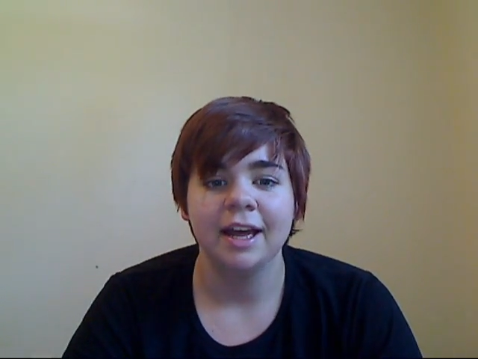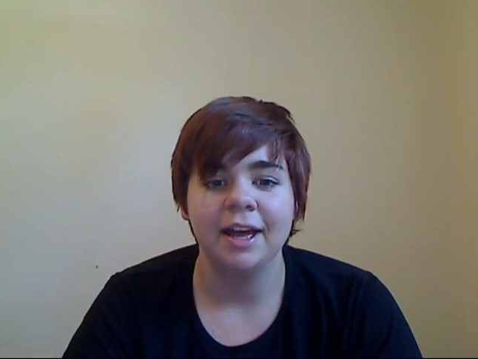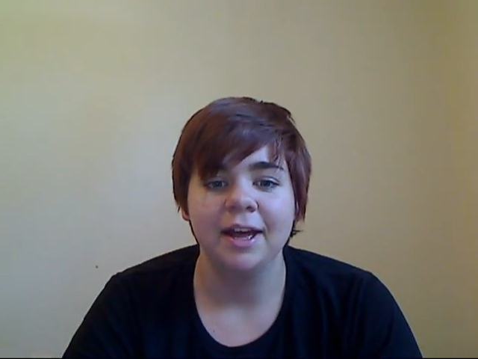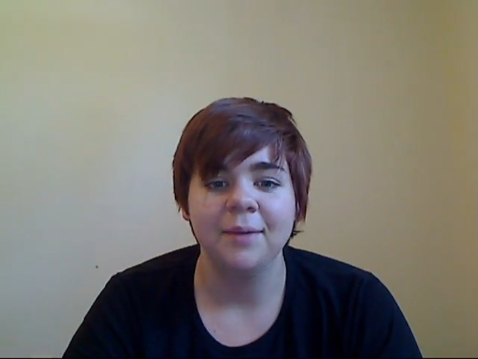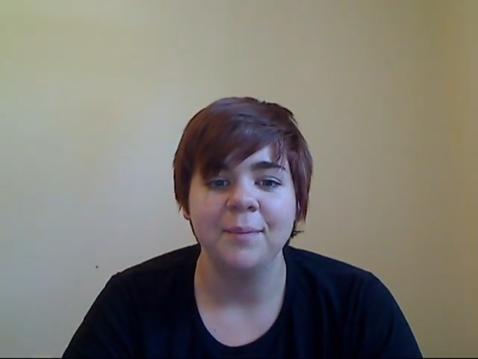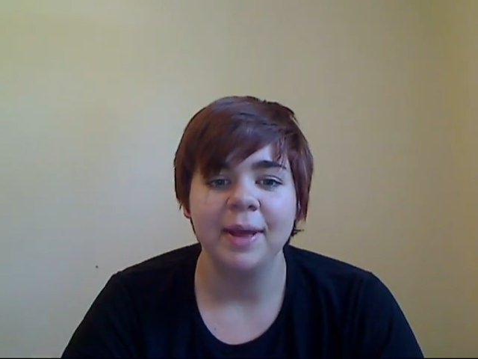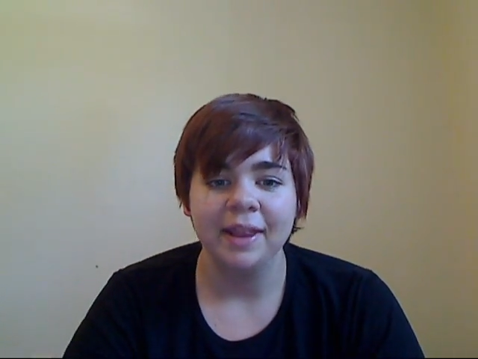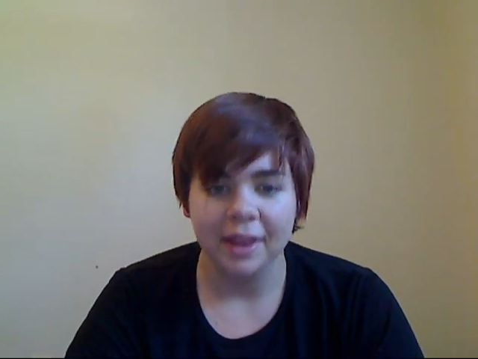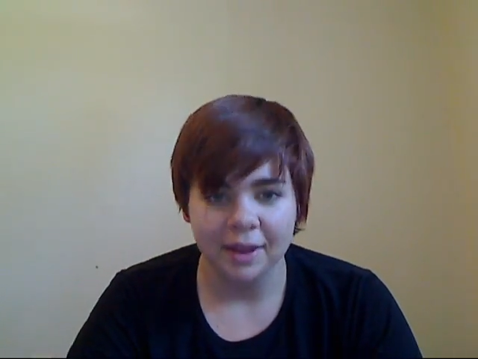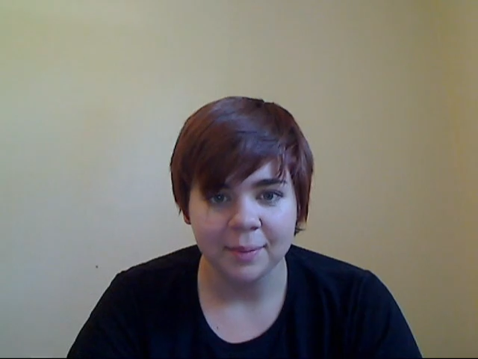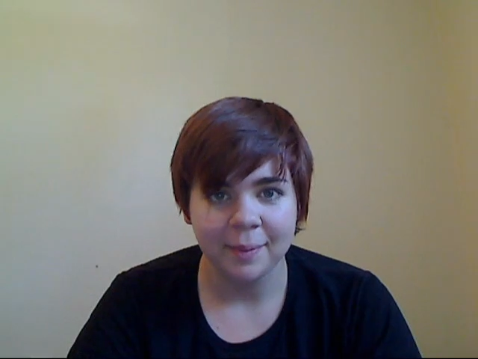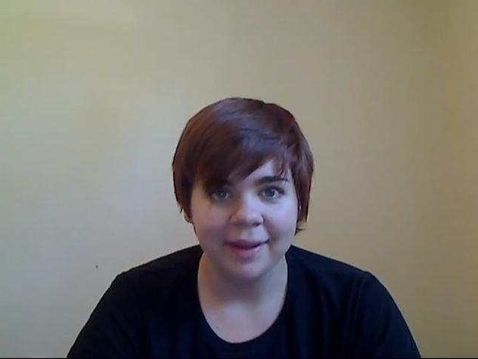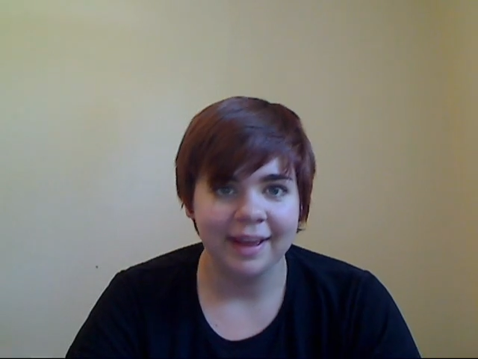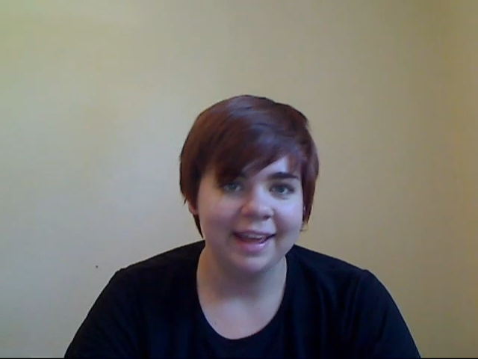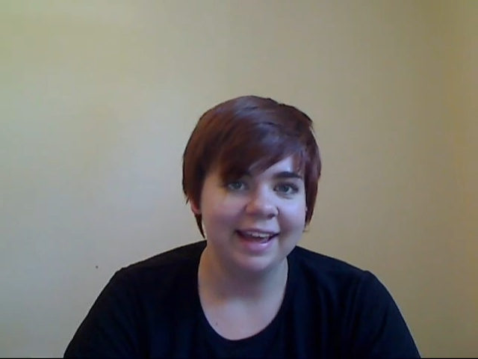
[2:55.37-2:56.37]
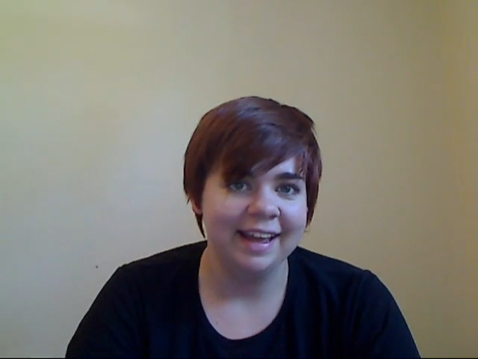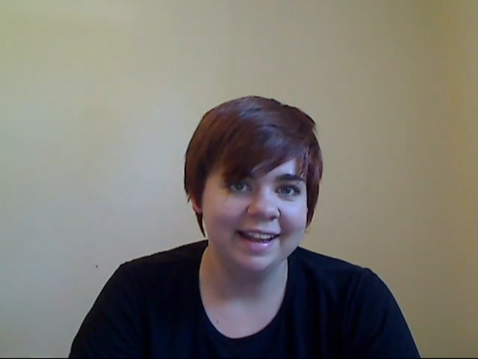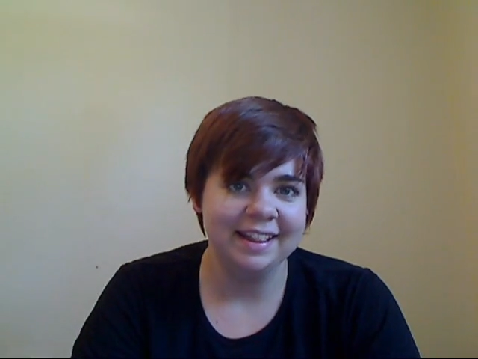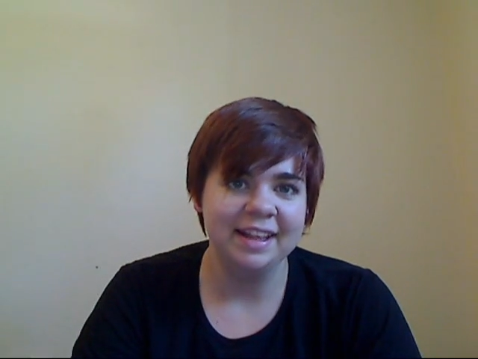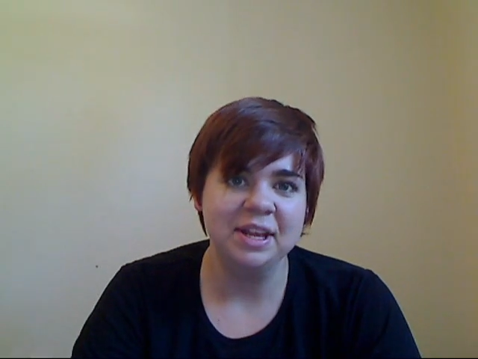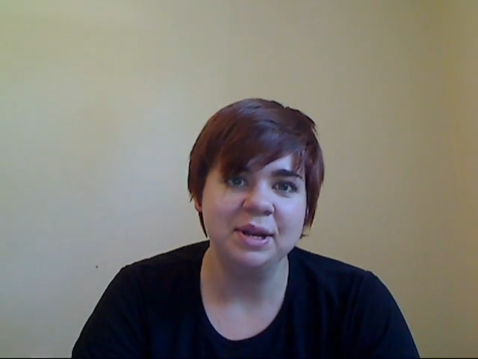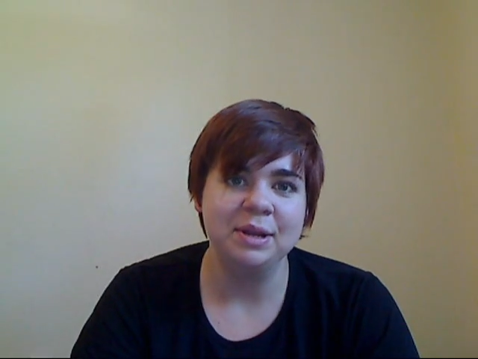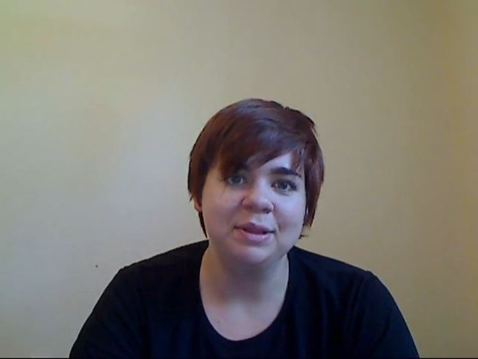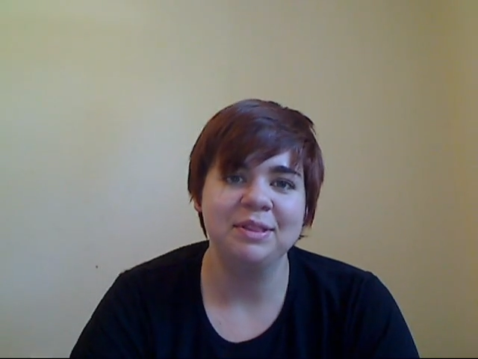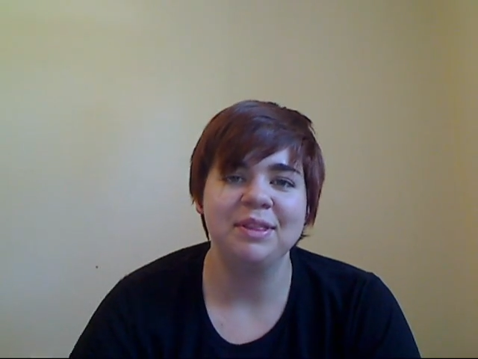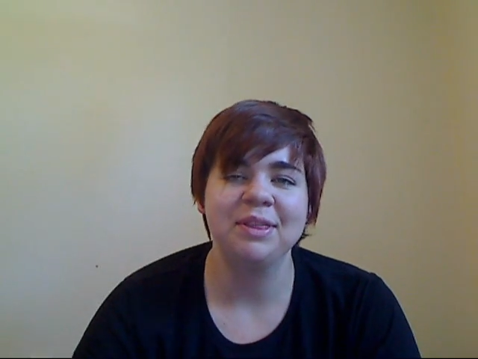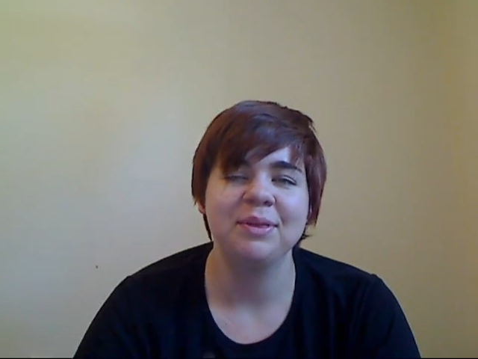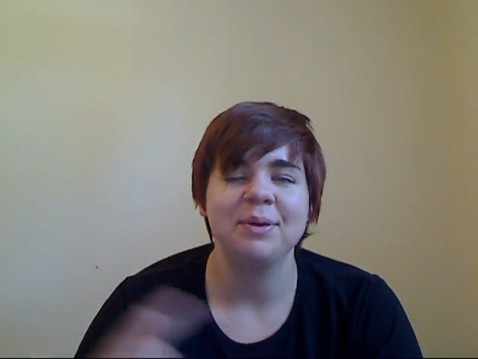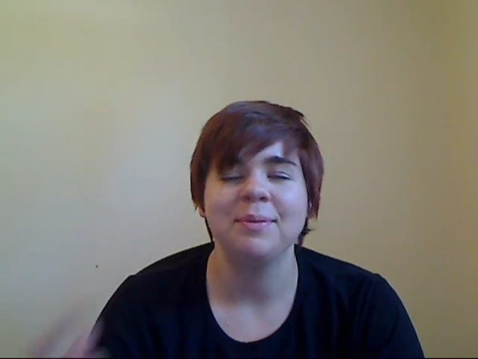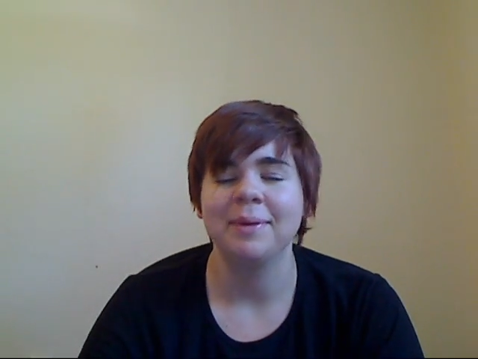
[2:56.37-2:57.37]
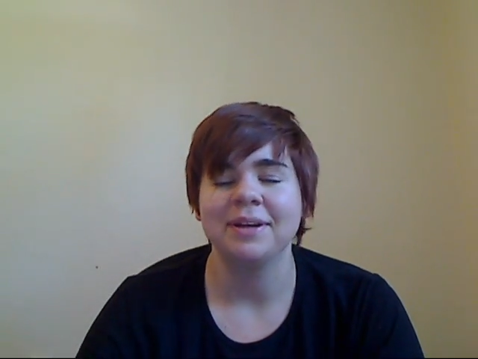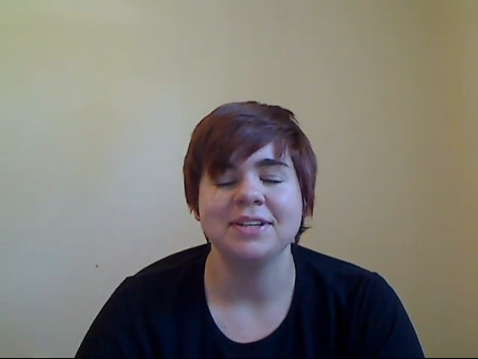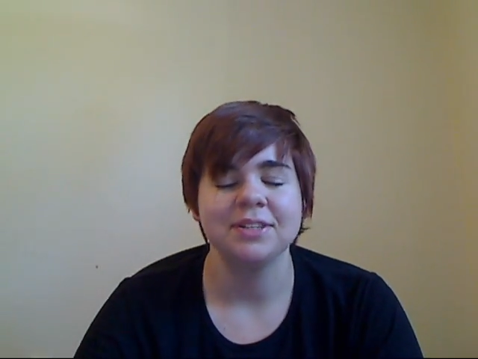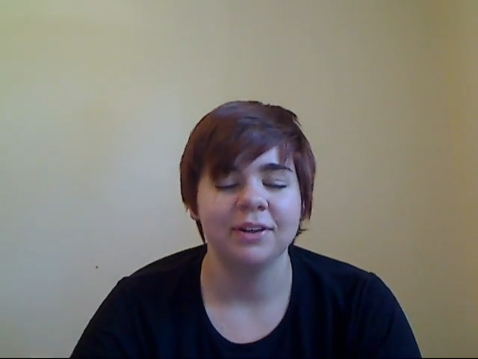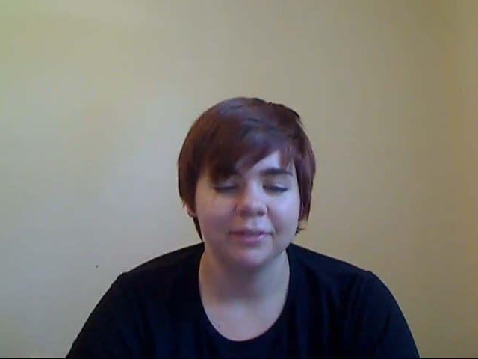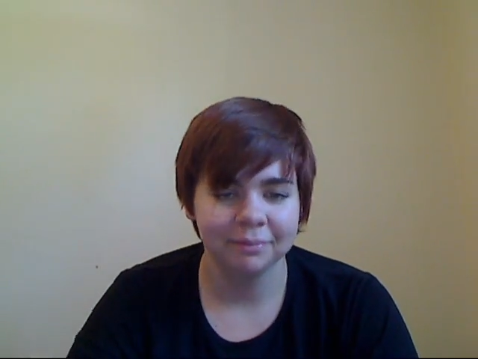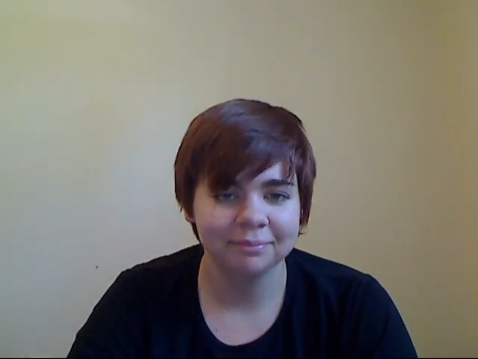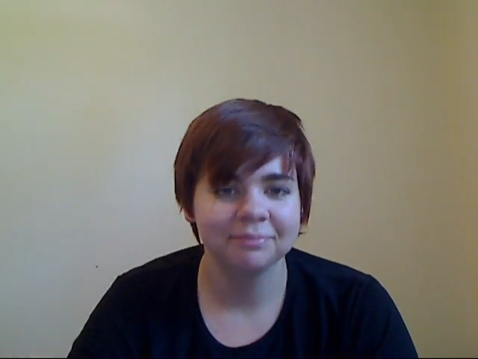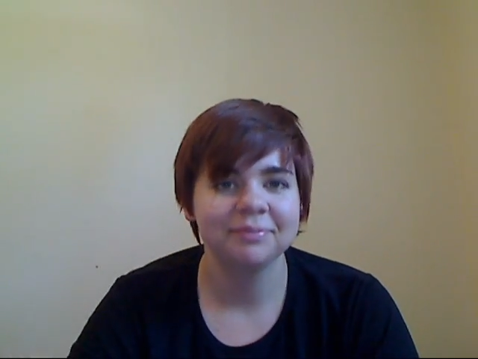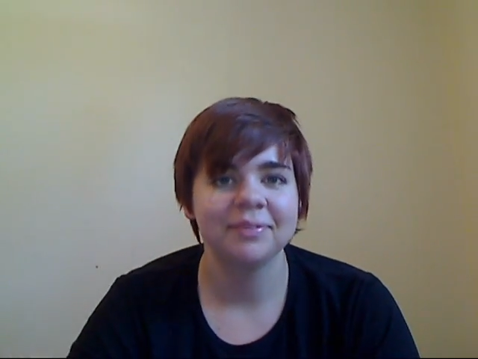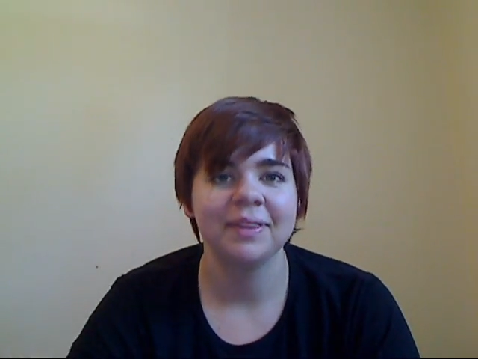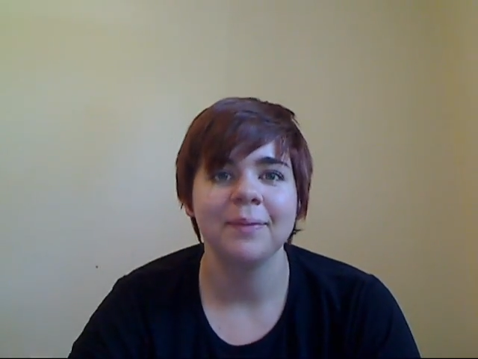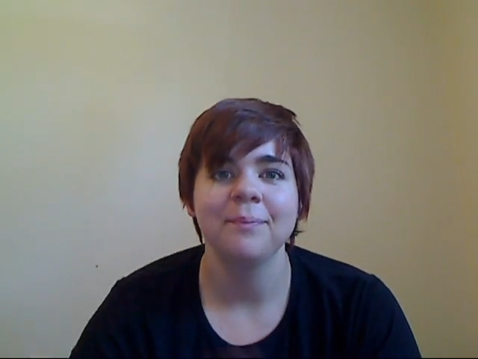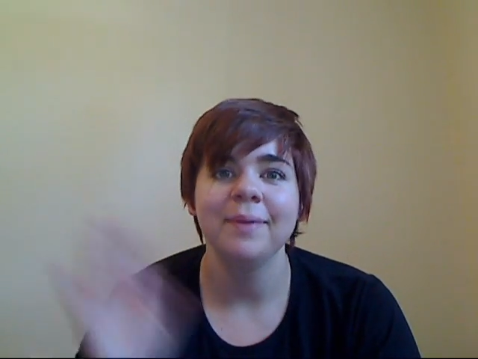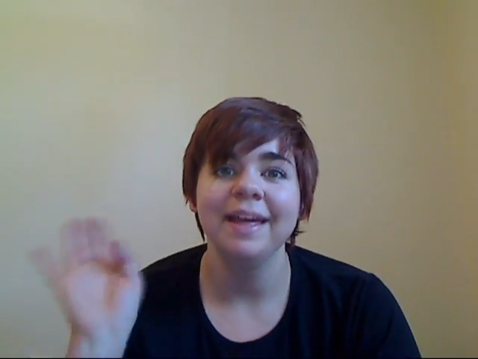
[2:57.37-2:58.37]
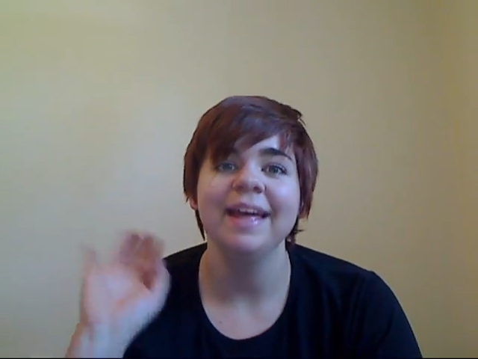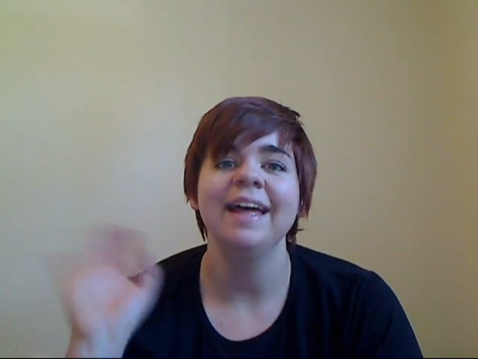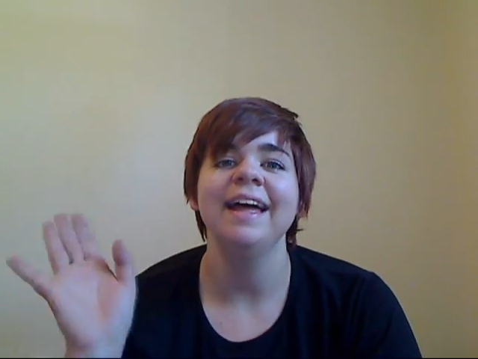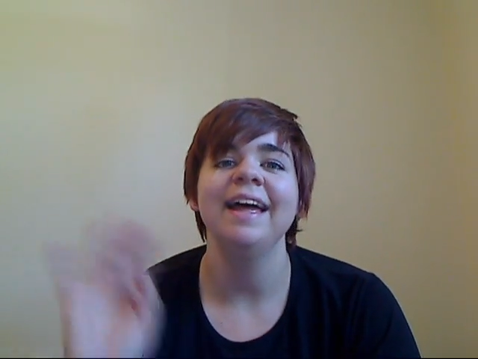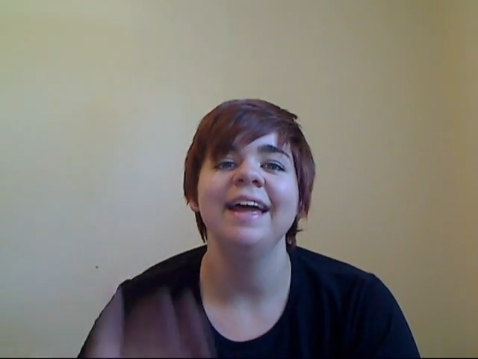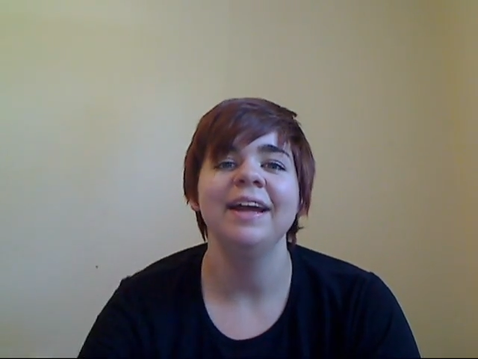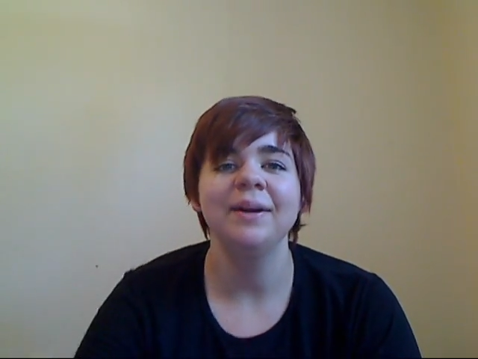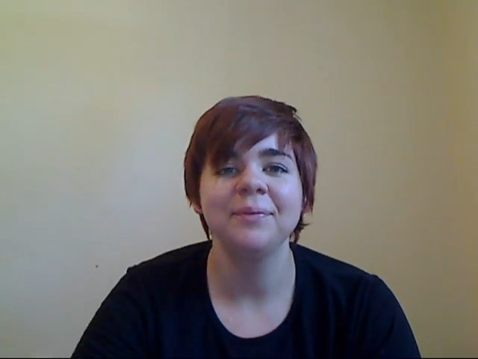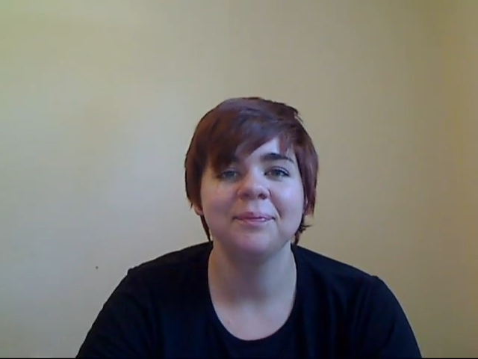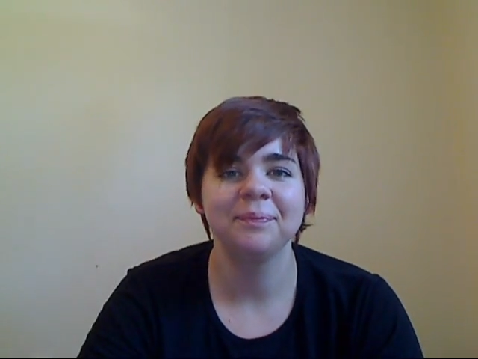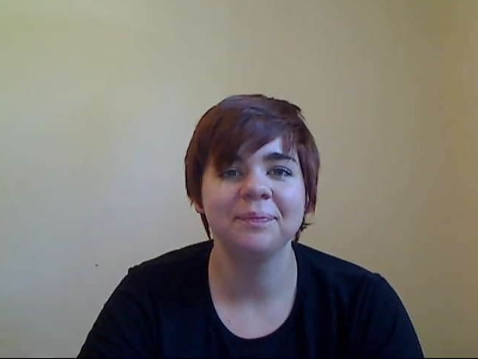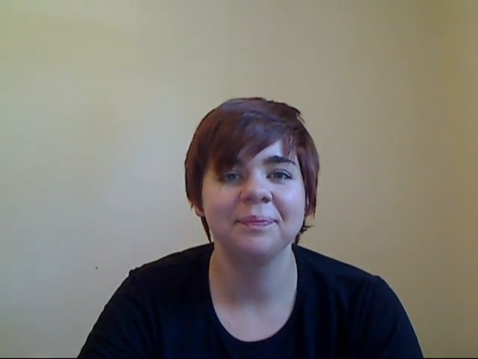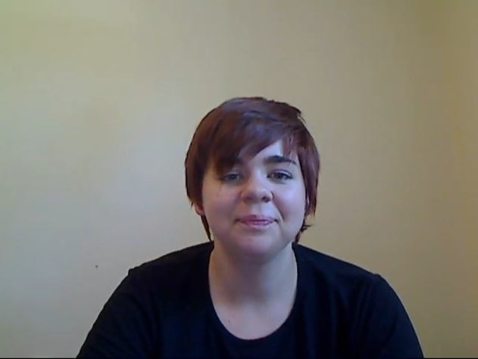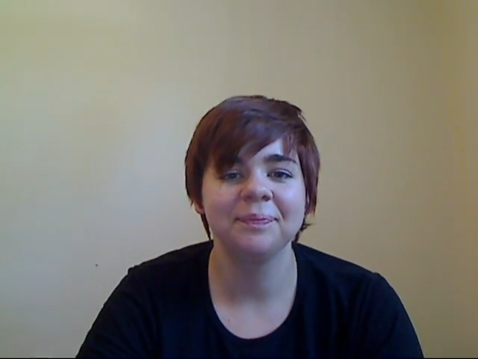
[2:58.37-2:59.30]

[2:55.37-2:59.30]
My Lullaby and then the Three Bears song. Bye!